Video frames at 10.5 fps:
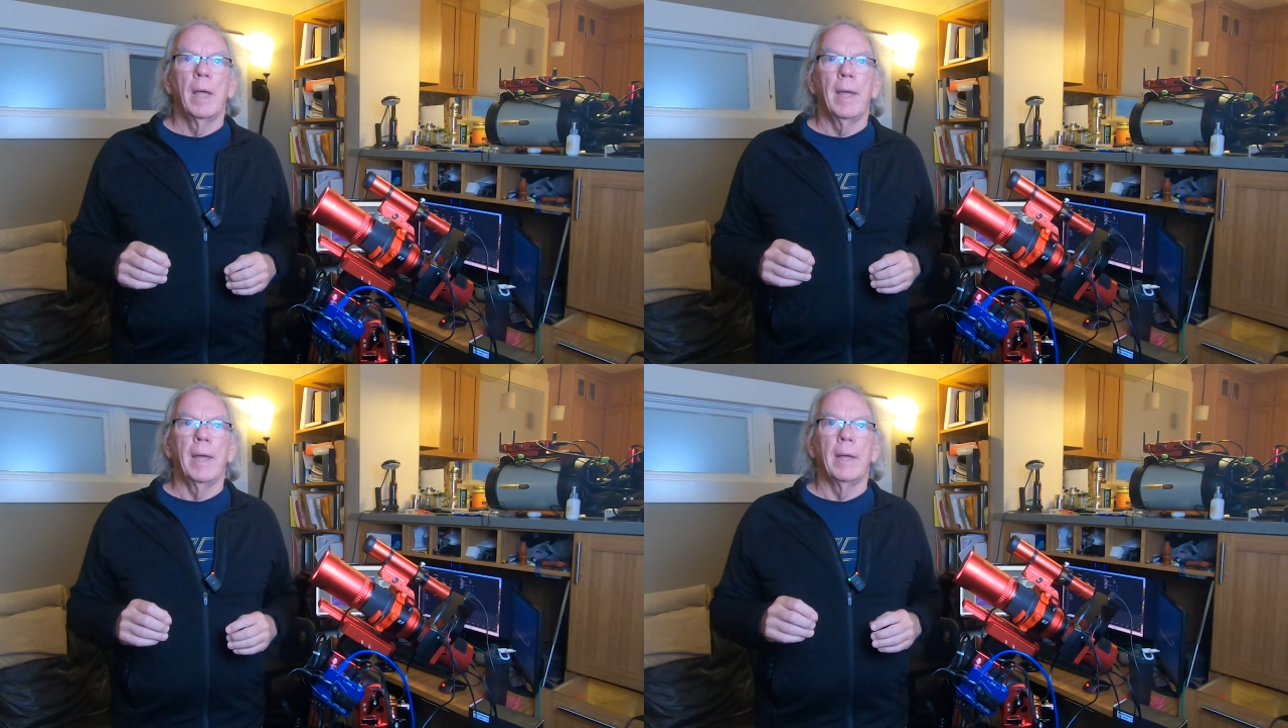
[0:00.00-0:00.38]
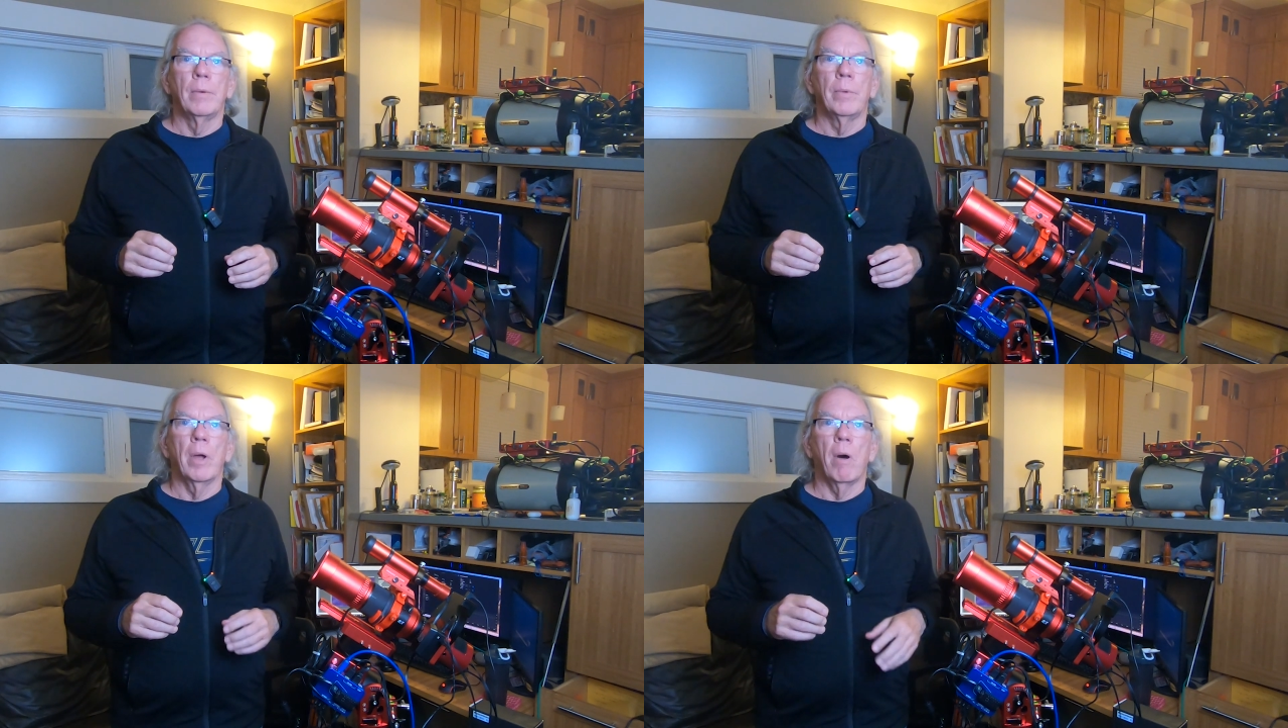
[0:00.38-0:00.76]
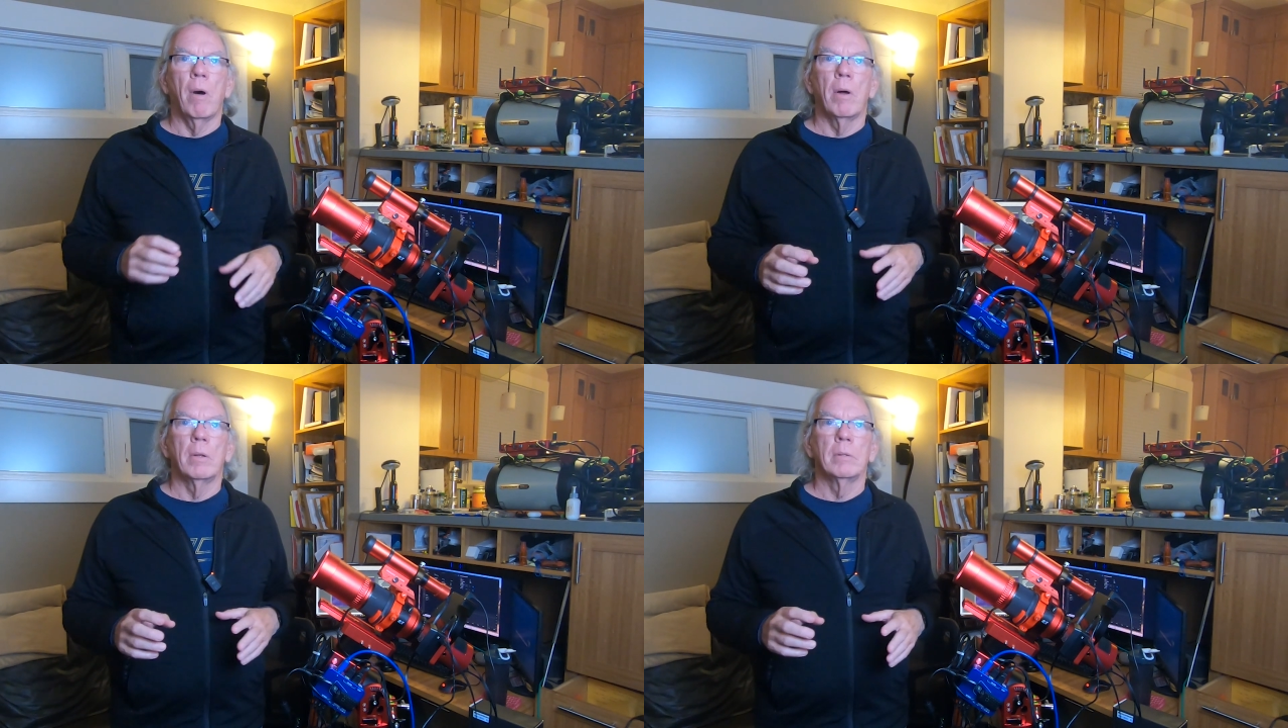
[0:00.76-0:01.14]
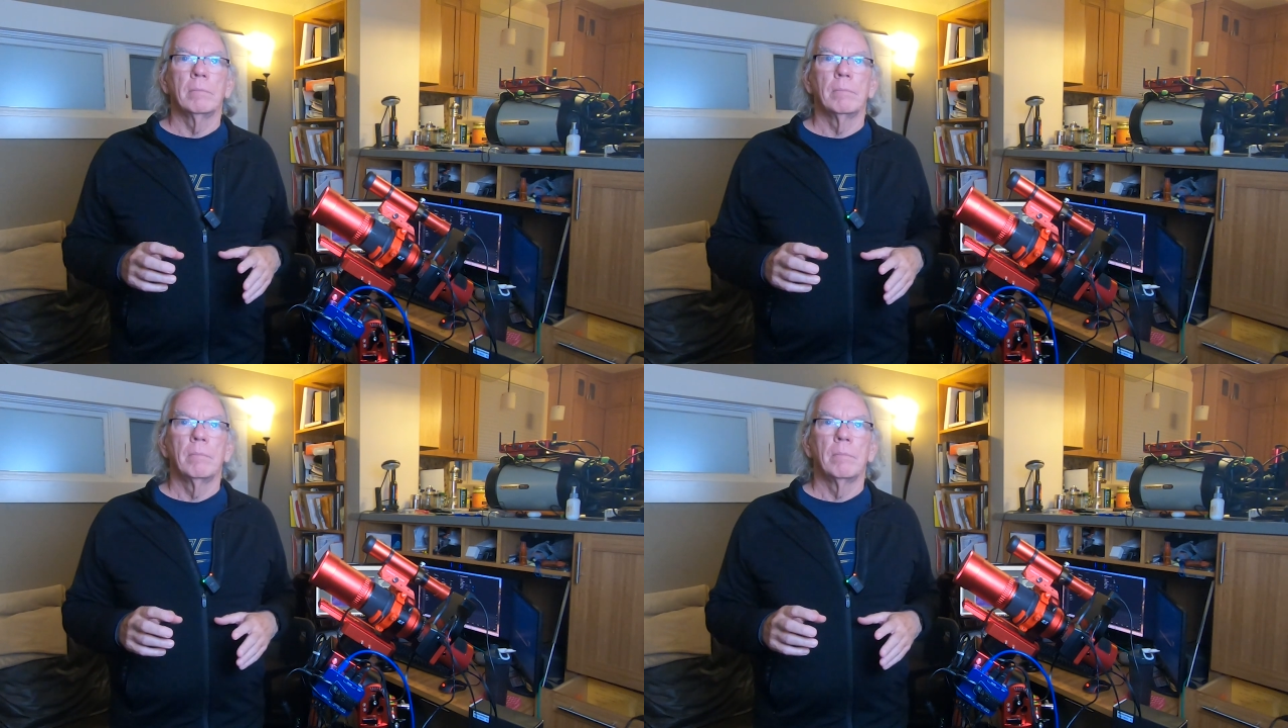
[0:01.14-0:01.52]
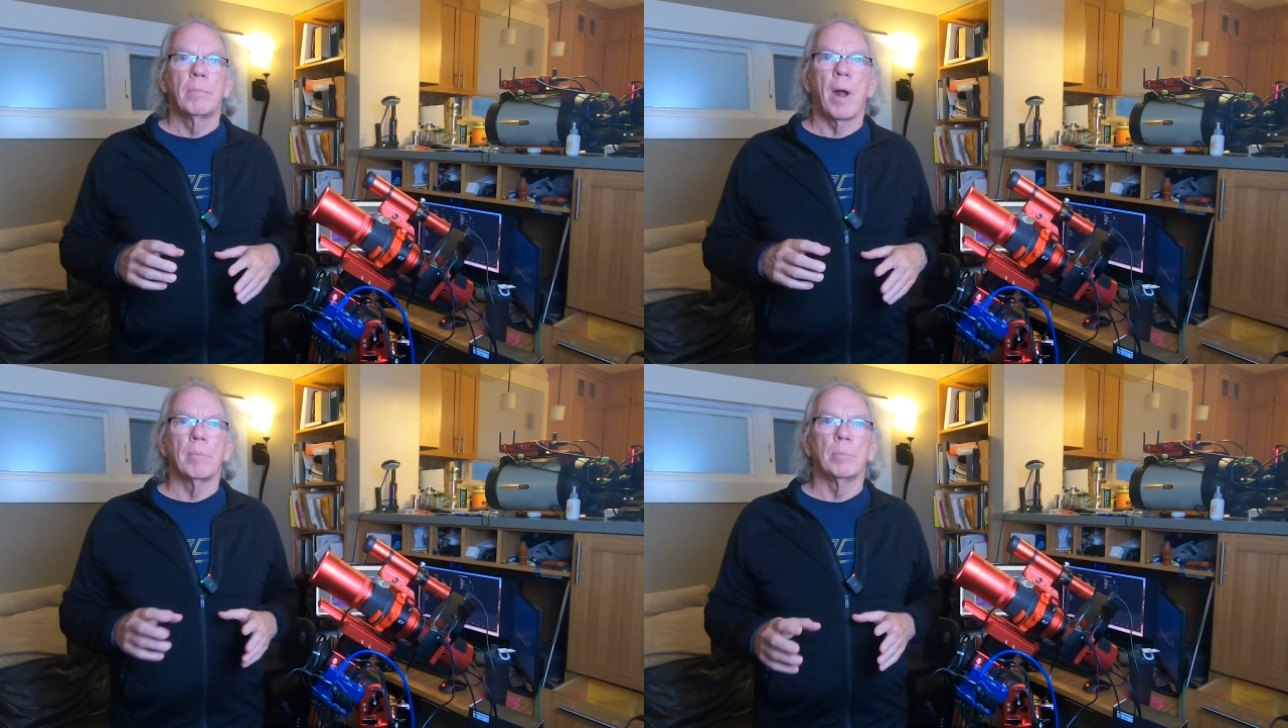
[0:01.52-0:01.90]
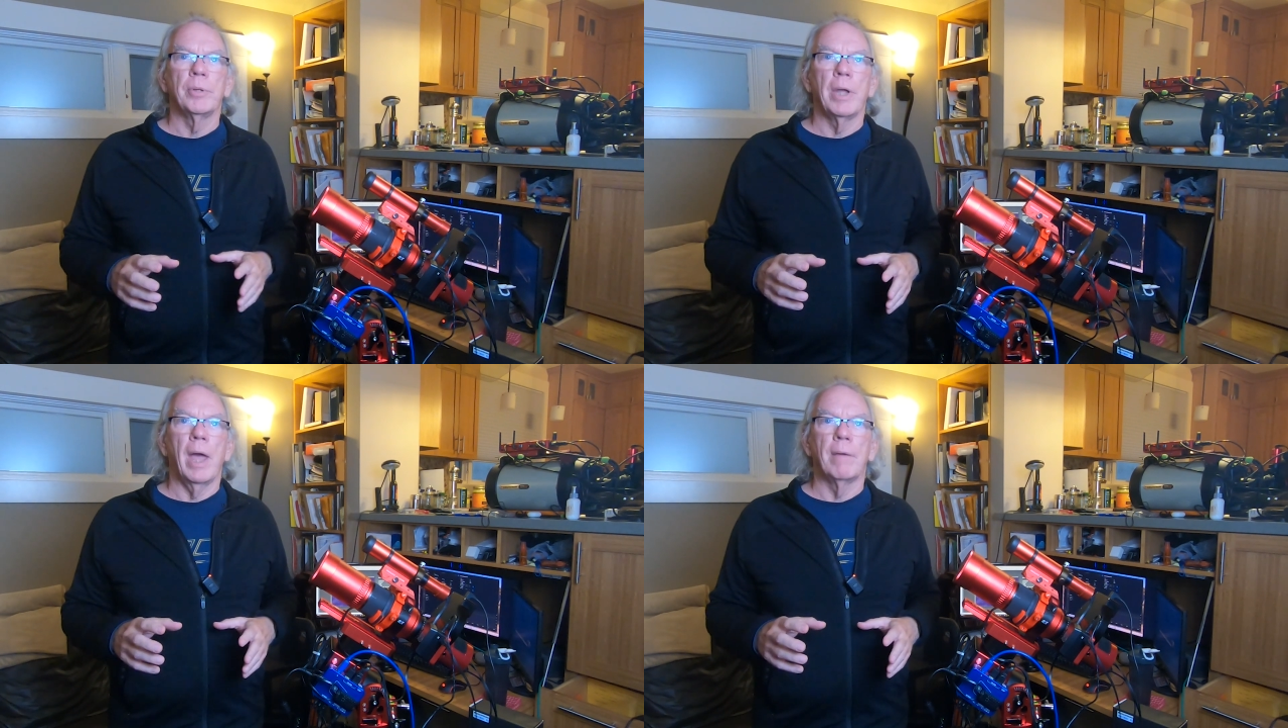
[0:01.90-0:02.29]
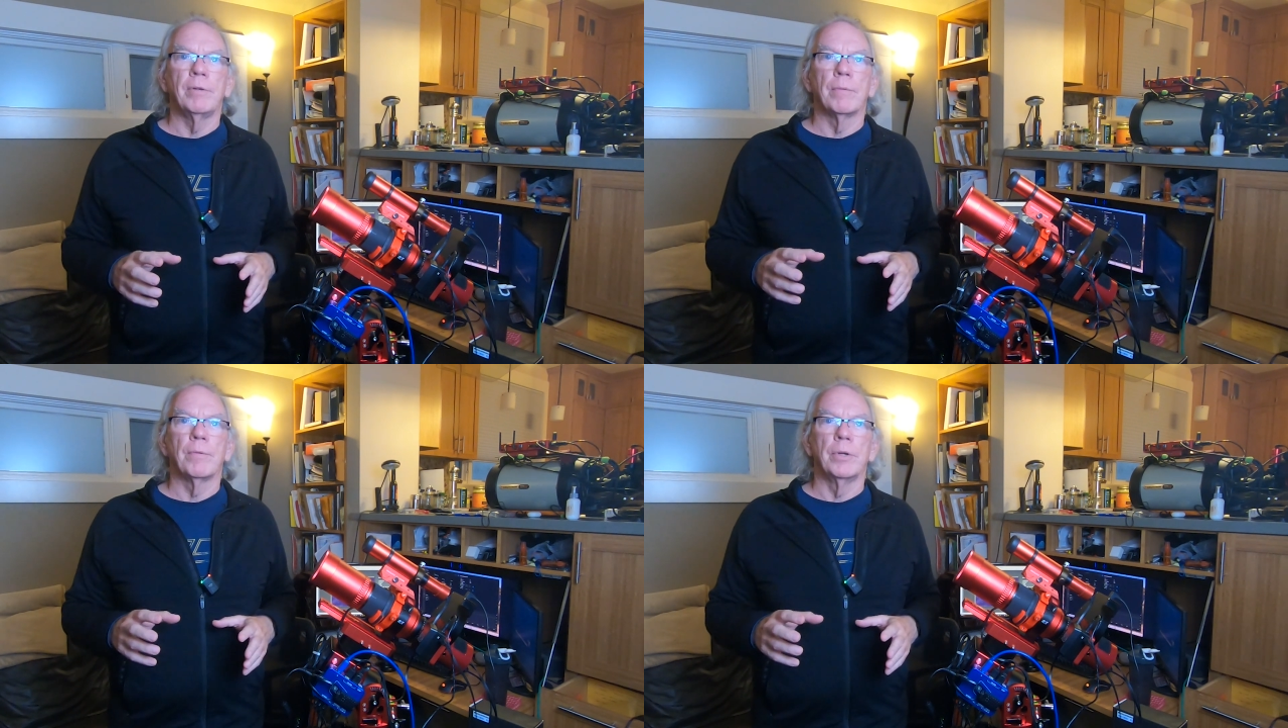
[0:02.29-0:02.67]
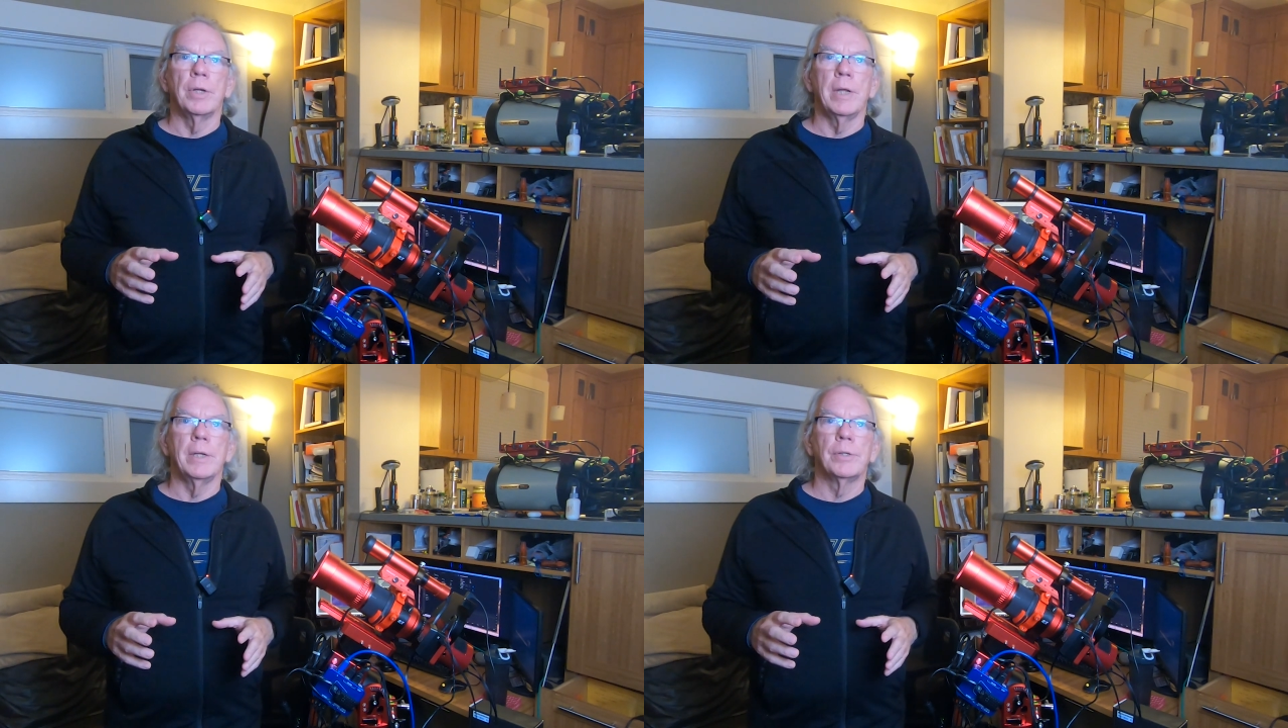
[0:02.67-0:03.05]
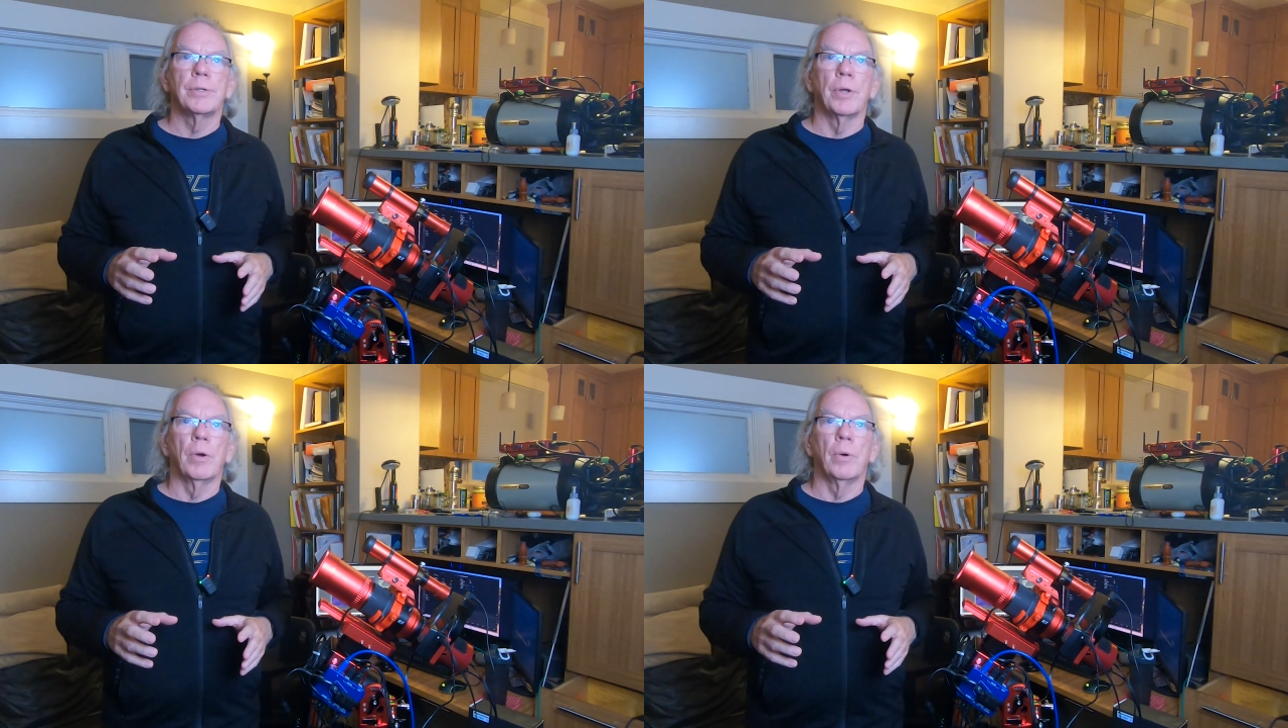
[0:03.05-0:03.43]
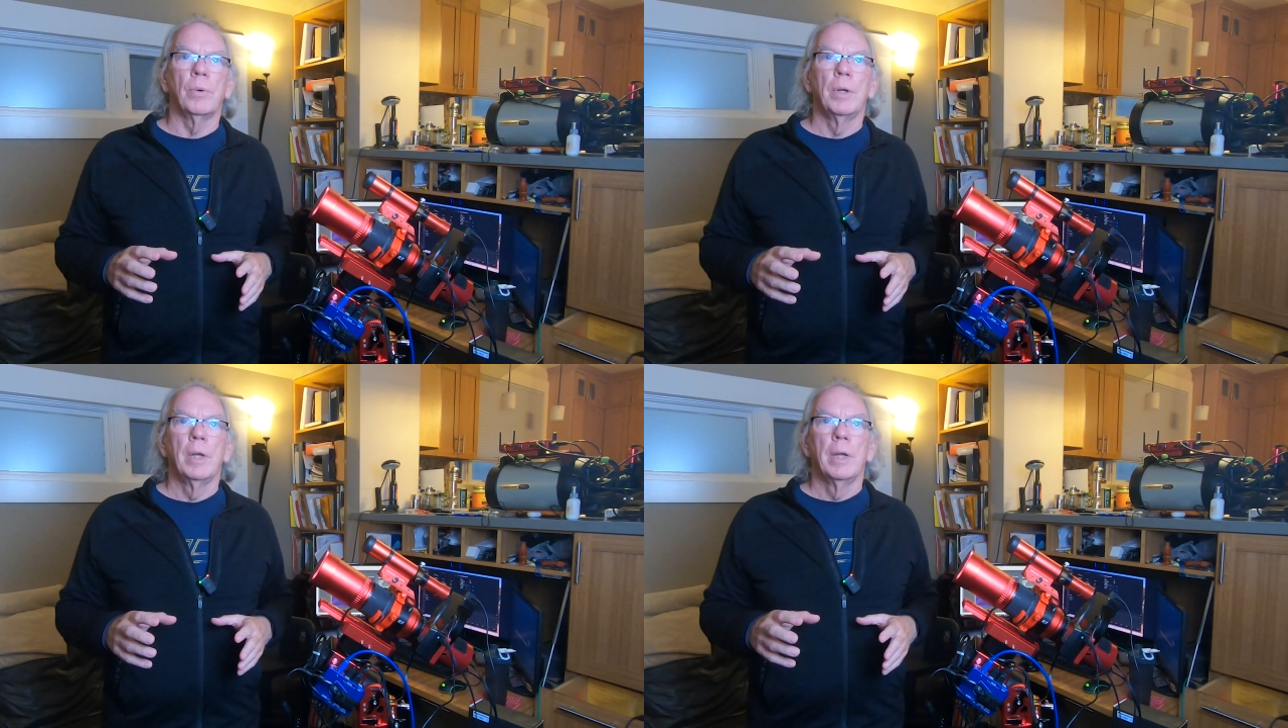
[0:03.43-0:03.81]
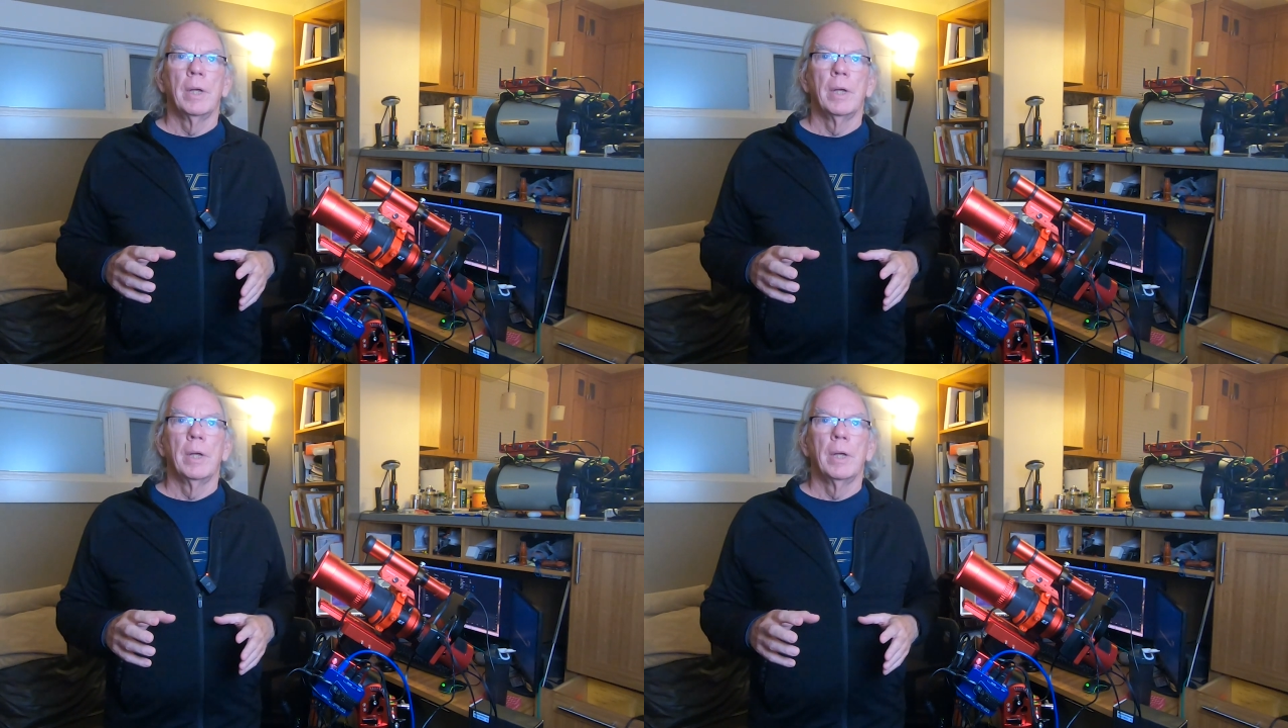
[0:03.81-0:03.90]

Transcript: and we all probably have different needs, so